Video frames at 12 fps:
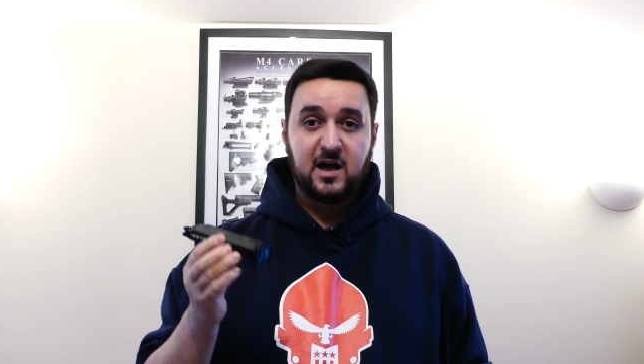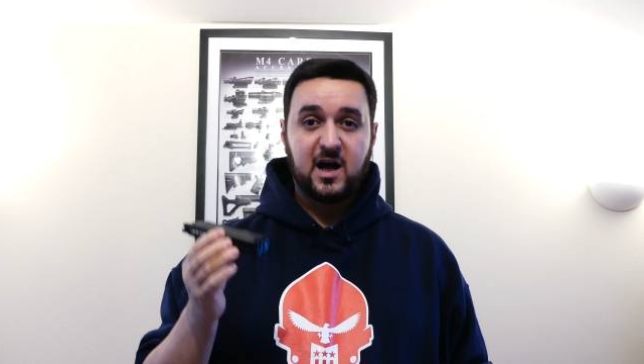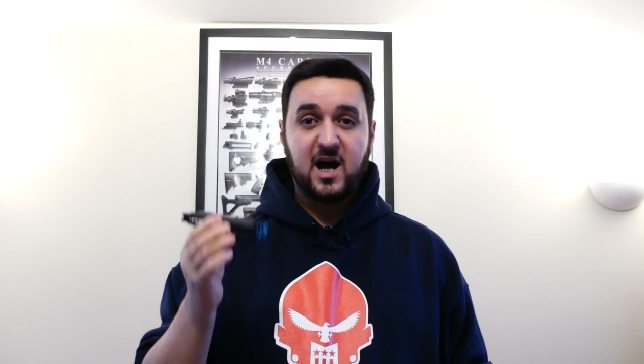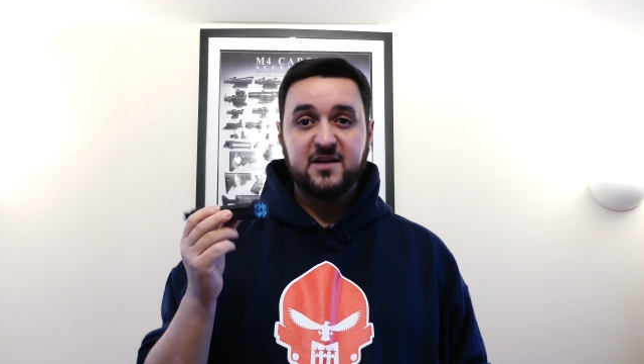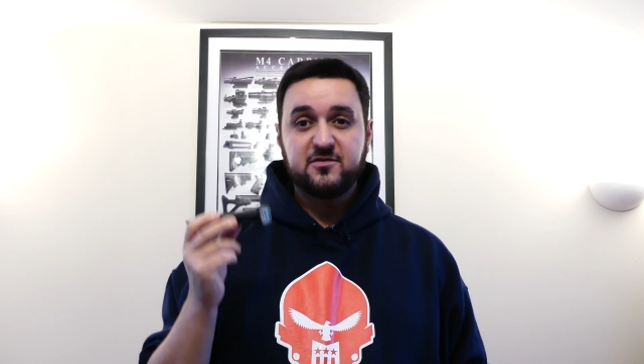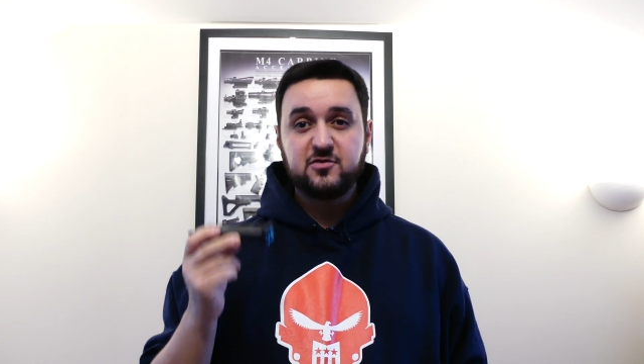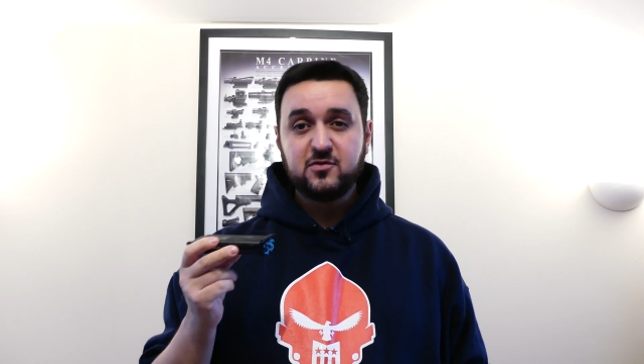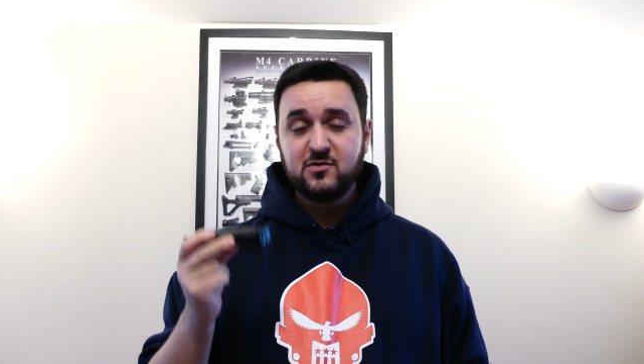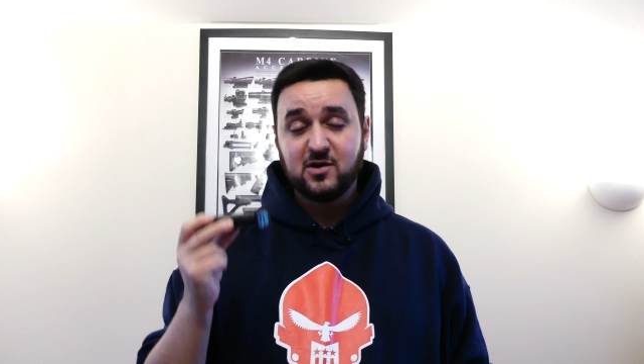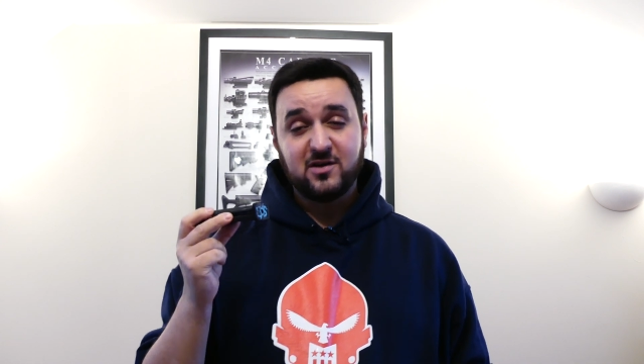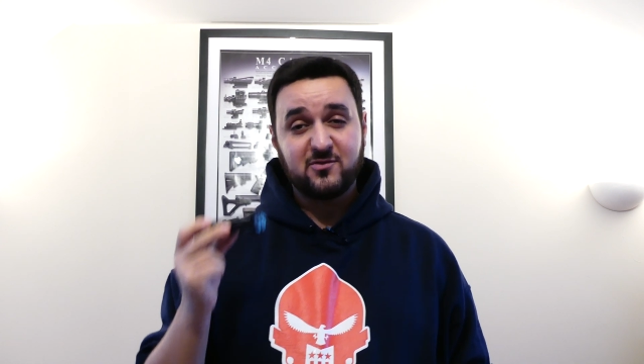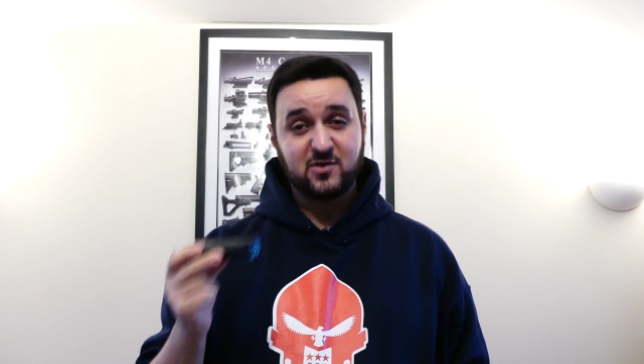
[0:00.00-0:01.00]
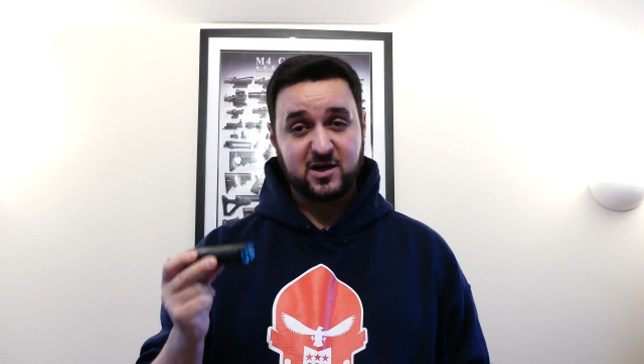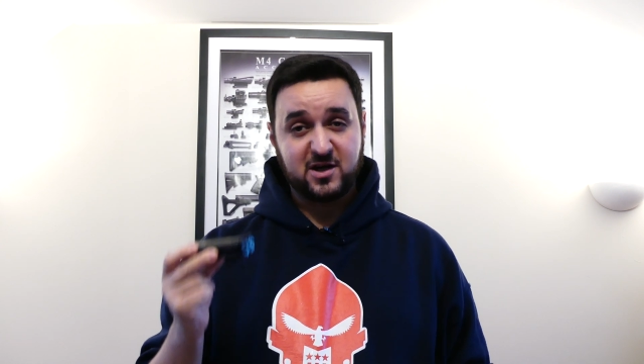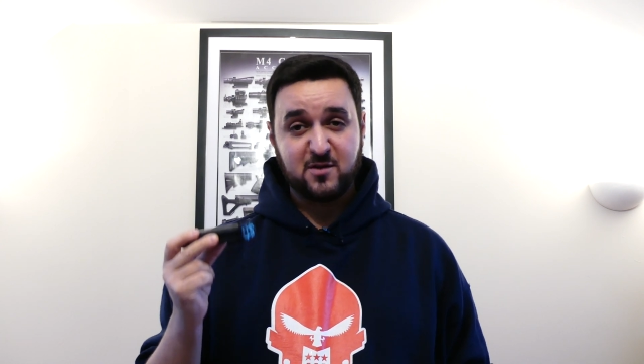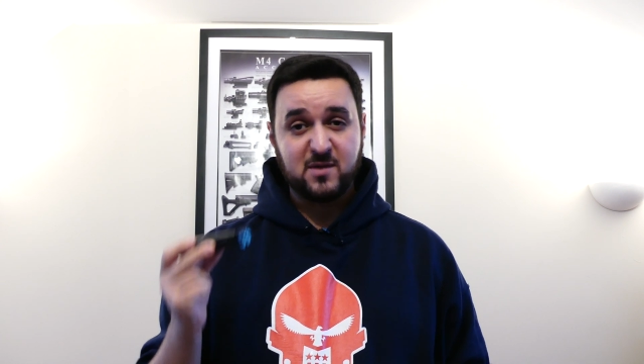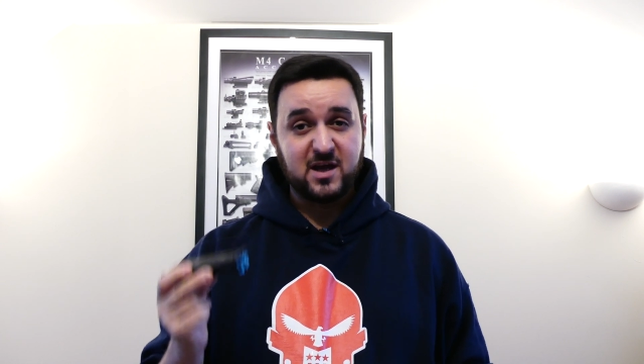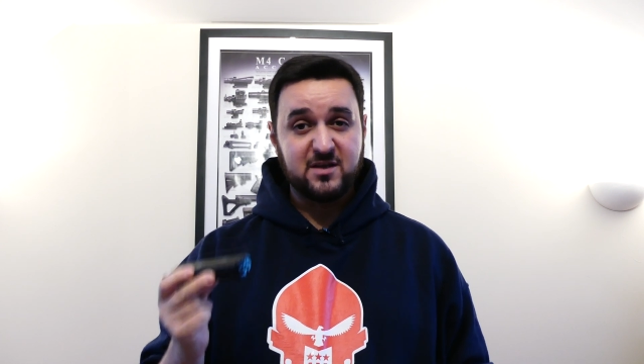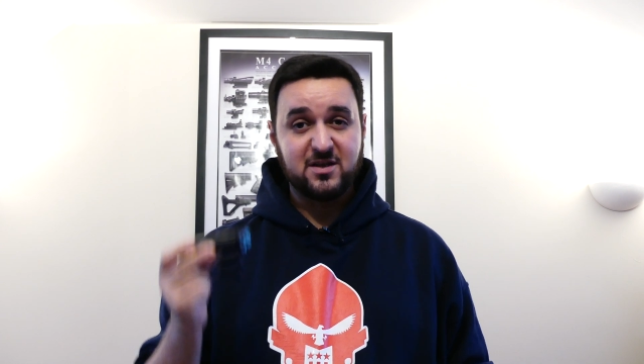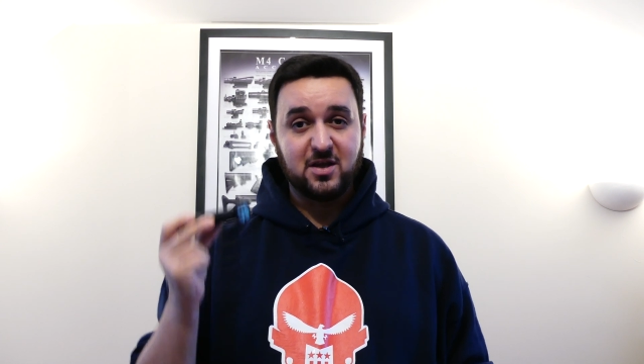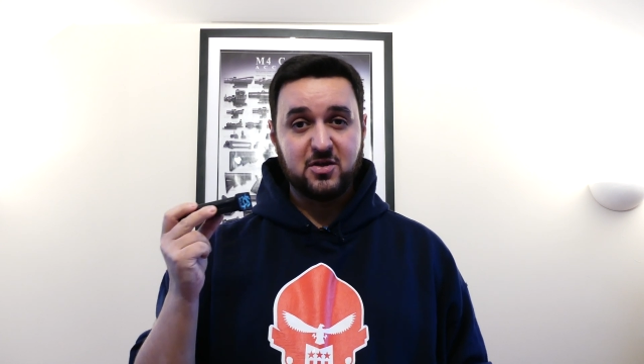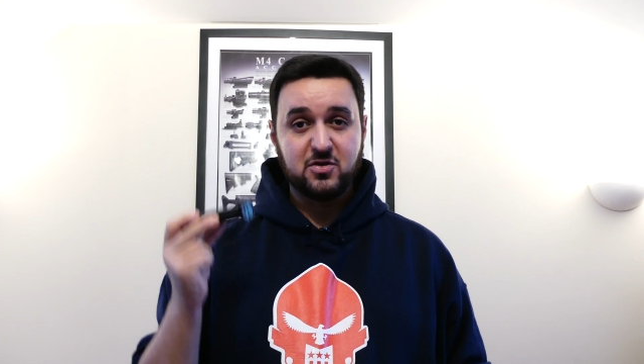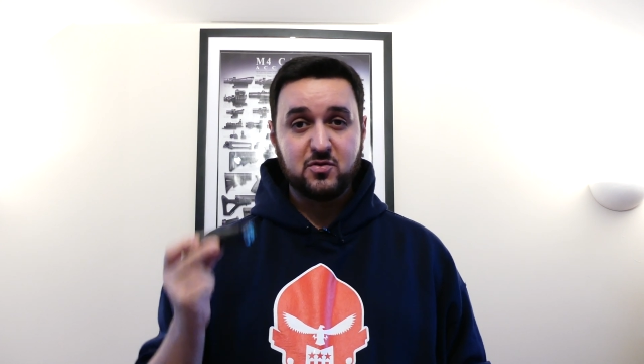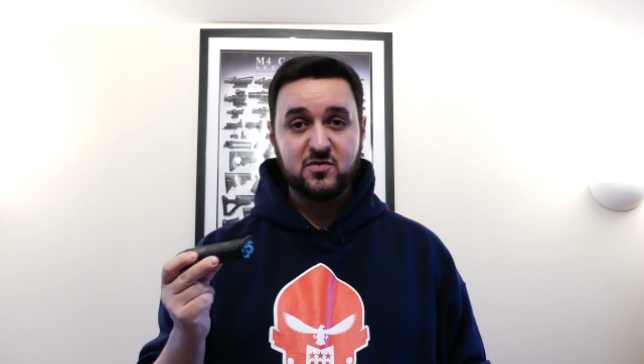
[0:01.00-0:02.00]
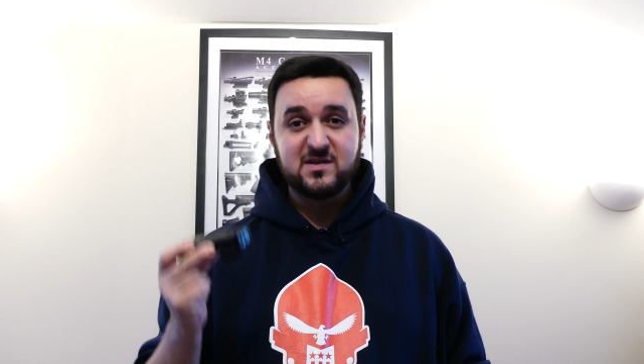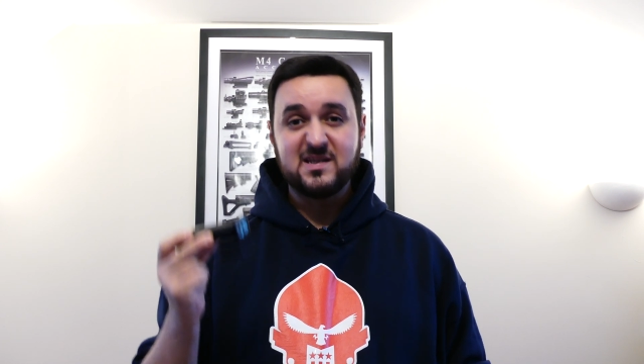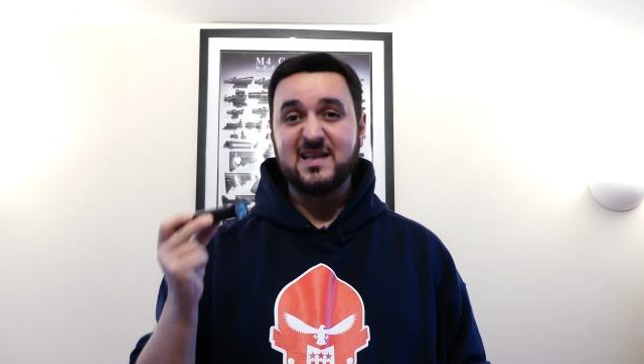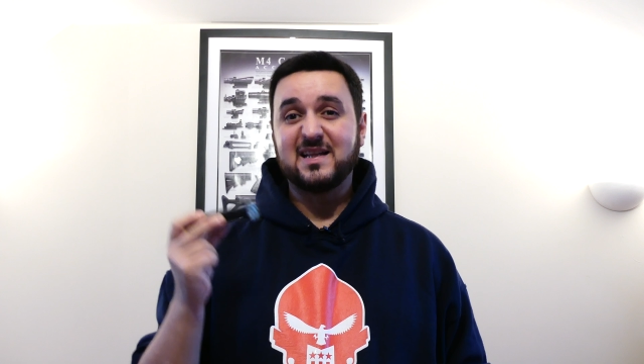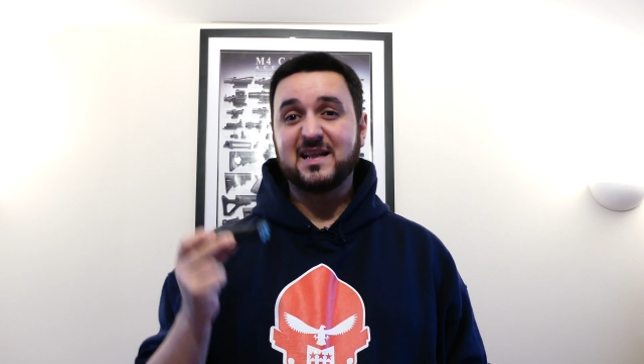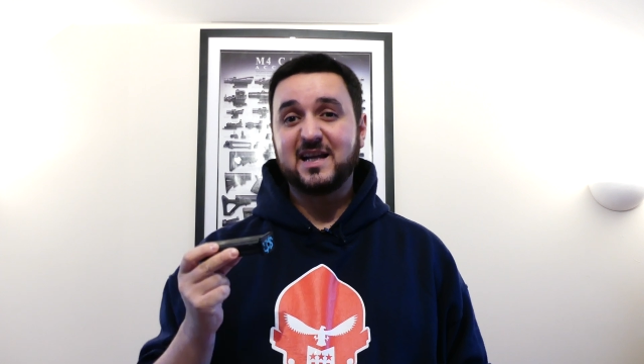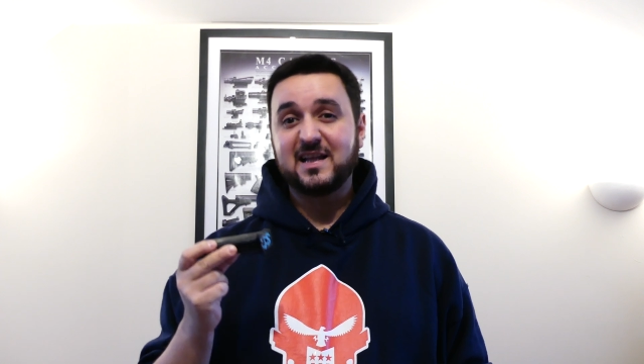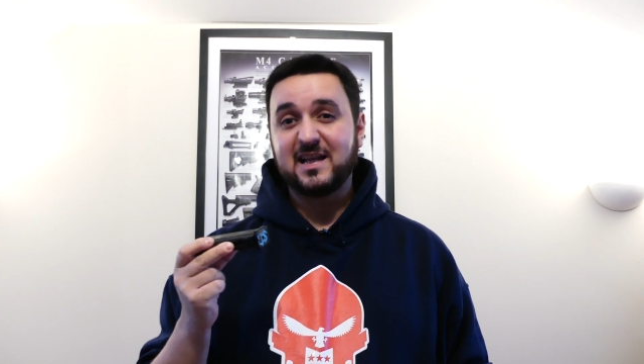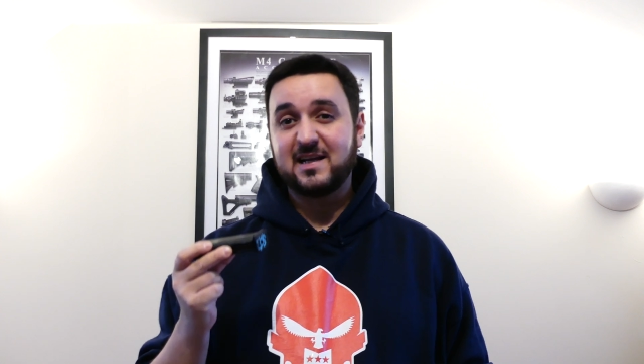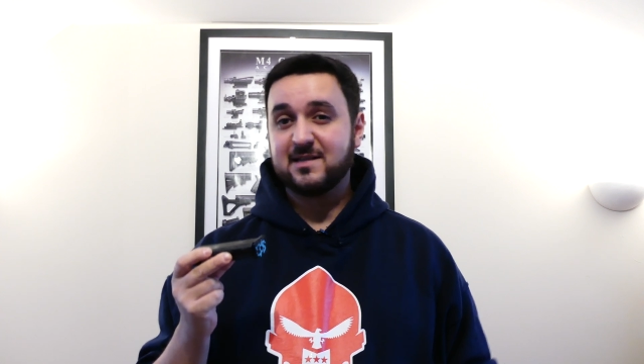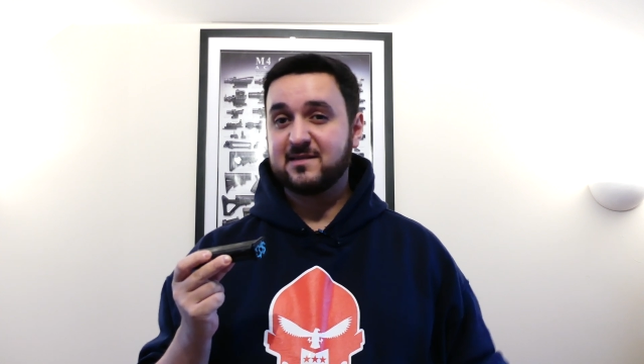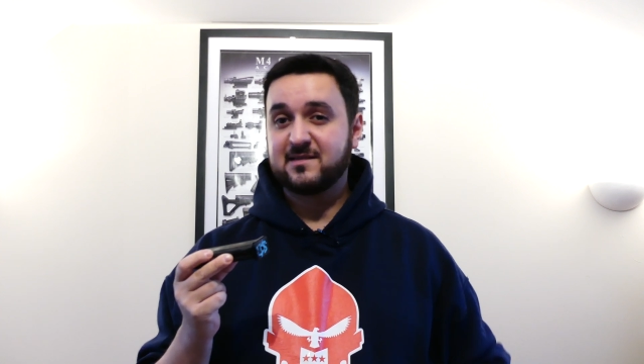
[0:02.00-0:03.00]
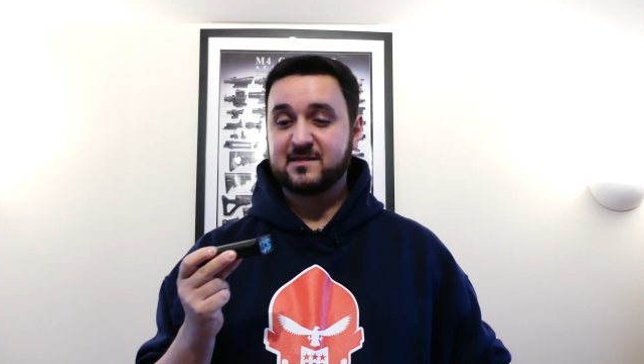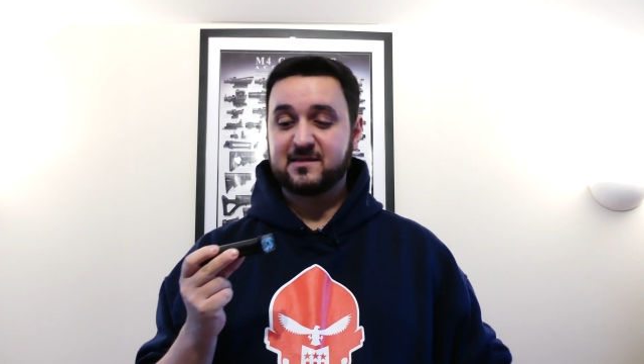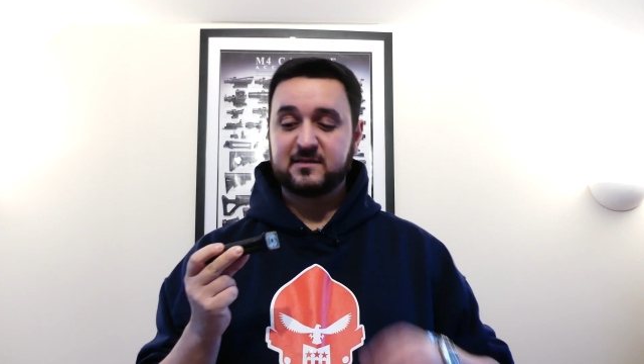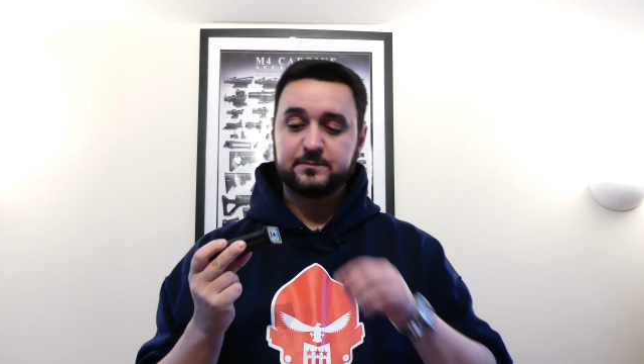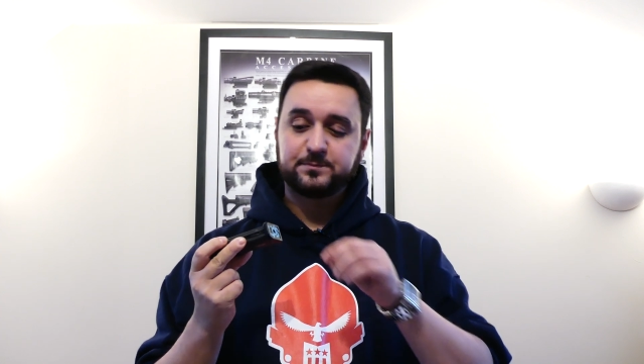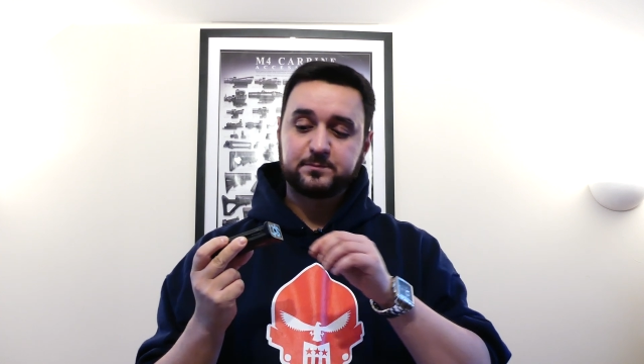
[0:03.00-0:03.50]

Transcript: I do not recommend using Lilacs